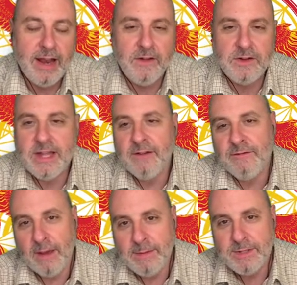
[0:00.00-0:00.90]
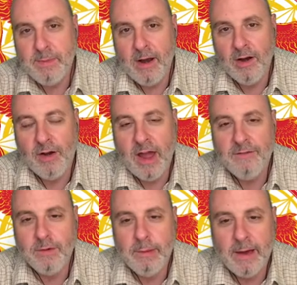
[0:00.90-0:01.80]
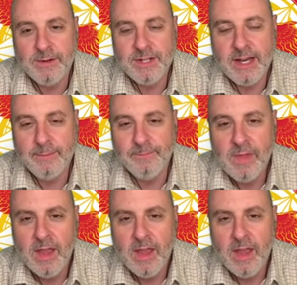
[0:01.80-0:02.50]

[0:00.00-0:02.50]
And there's that famous paragraph about, um,